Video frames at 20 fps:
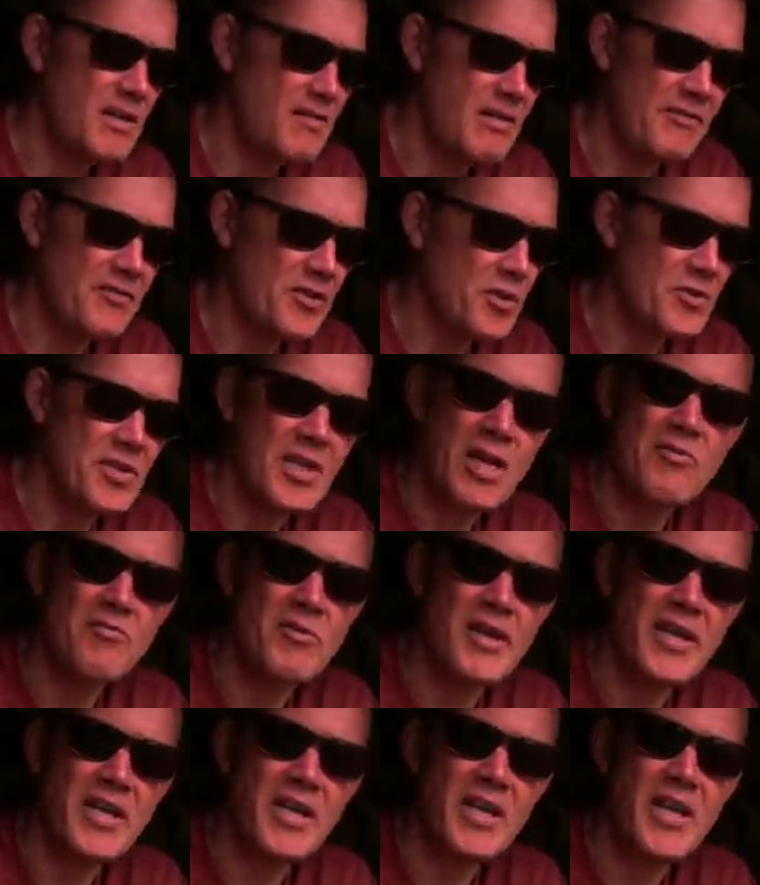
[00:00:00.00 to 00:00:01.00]
I've used that
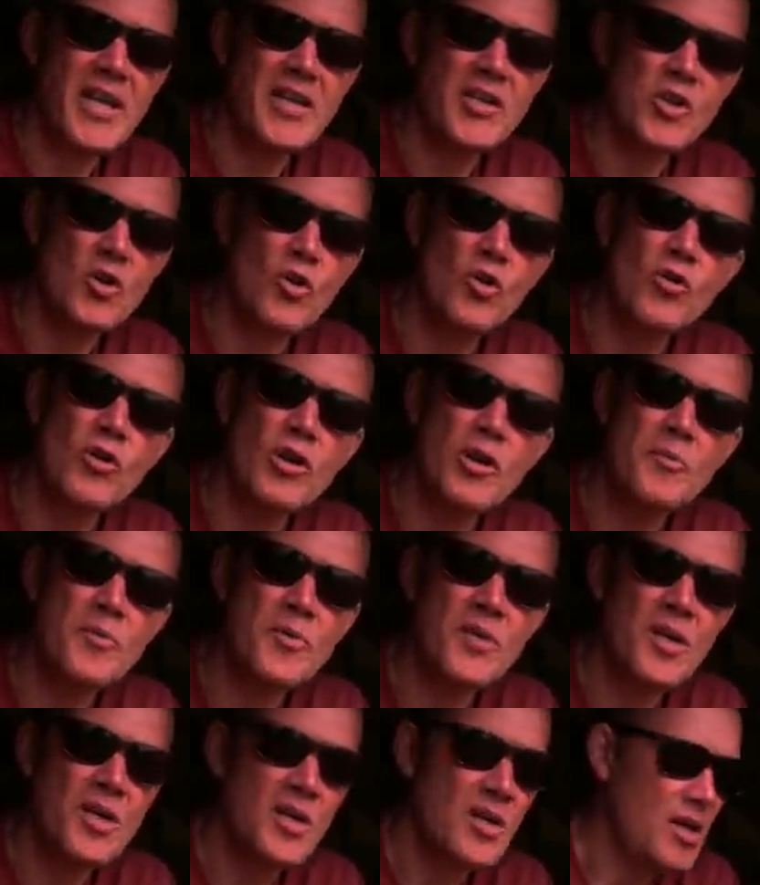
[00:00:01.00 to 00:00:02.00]
rig in Europe,
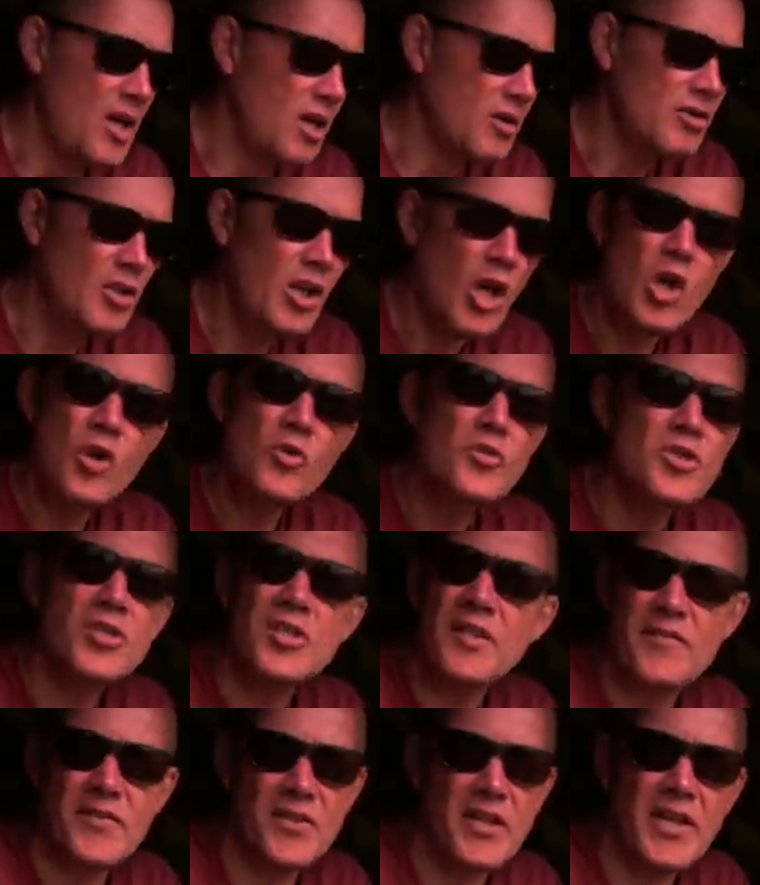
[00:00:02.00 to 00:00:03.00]
on loads of
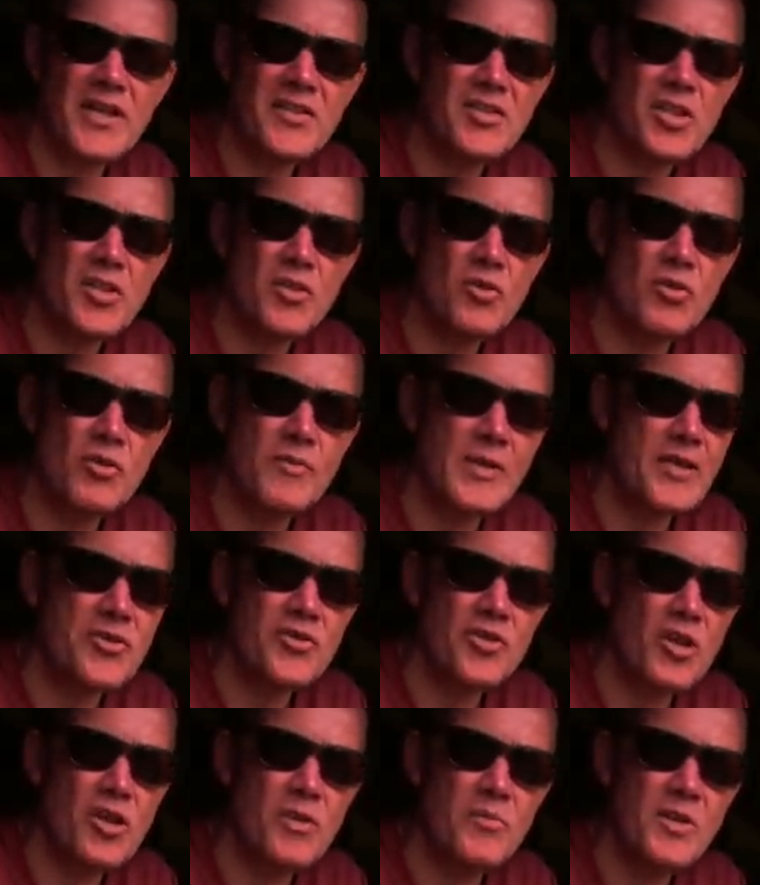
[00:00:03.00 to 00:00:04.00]
different lakes in Europe, that
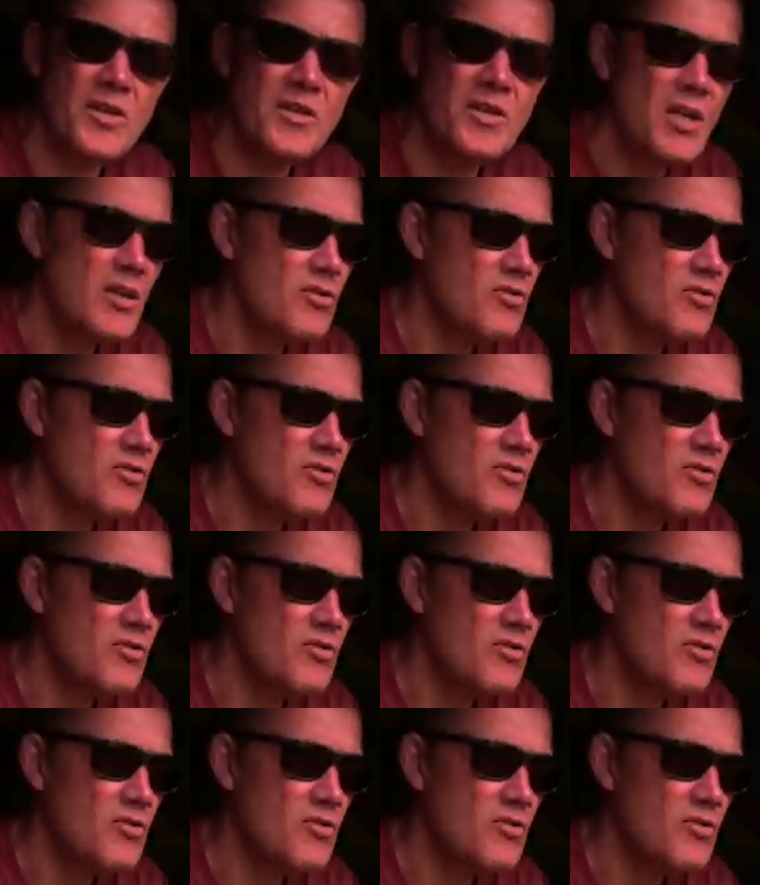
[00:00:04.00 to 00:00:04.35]
German.